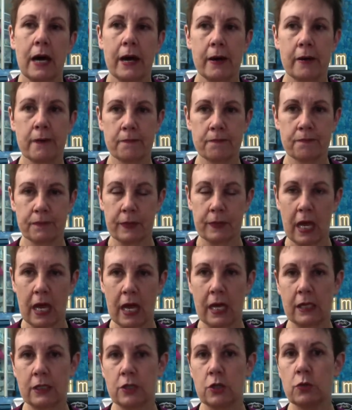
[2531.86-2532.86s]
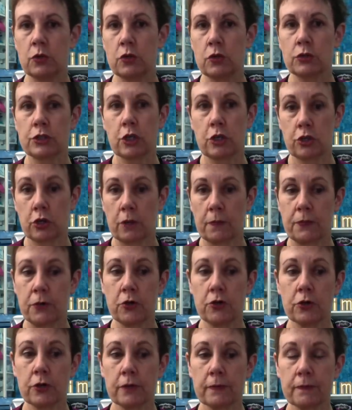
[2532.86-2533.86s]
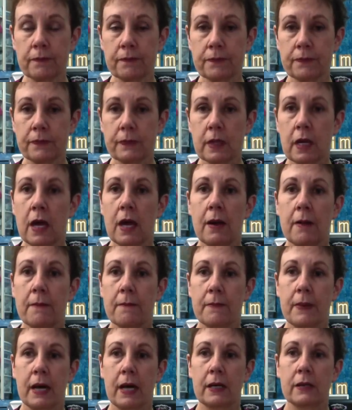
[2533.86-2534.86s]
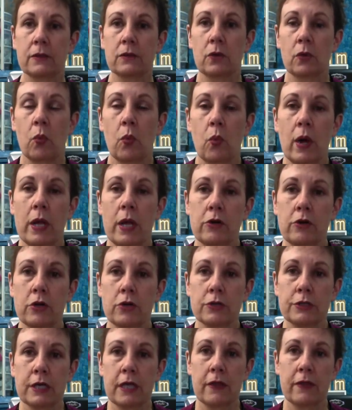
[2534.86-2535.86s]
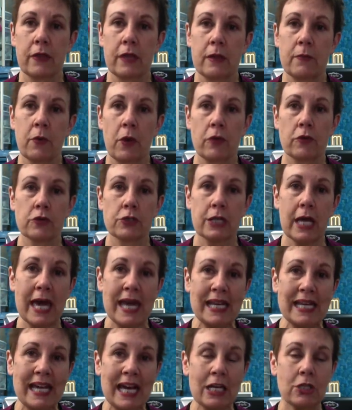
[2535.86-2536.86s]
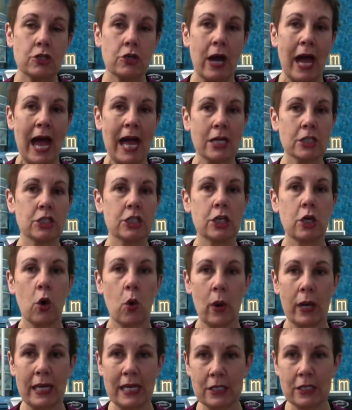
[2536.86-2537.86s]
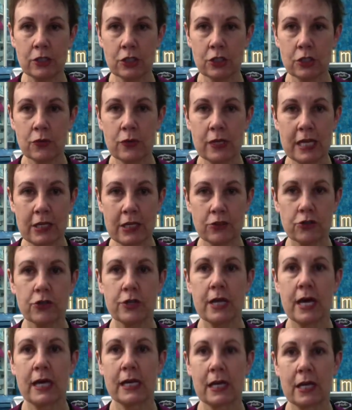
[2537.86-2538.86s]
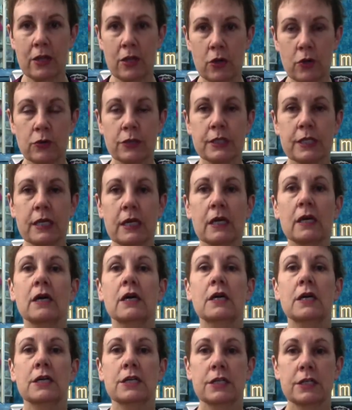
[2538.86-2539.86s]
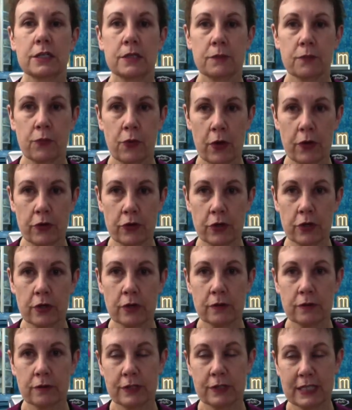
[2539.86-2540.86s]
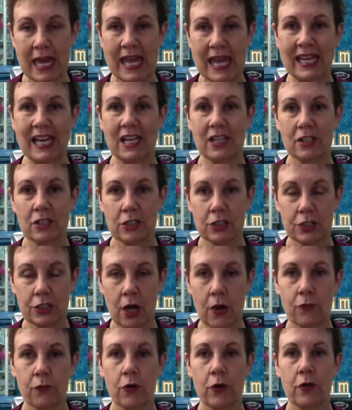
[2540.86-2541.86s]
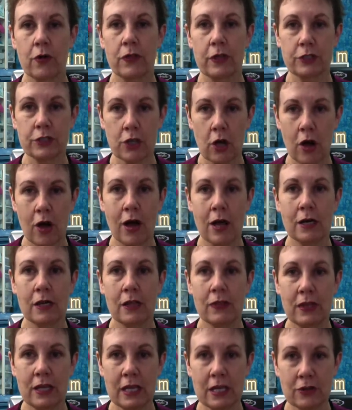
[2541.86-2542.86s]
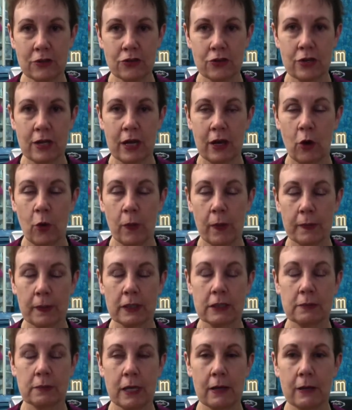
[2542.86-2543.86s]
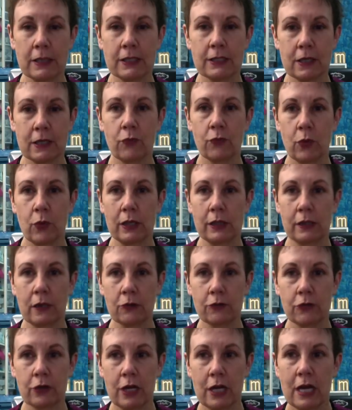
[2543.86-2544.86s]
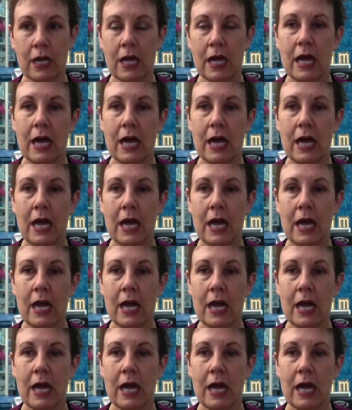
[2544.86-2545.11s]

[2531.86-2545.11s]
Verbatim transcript: Um, and you use it on your computer, but when you're using the Brother Scan and Cut, you're actually going into the internet and using Brother Scan and Cut software that's on the internet. I hope I'm explaining myself well enough.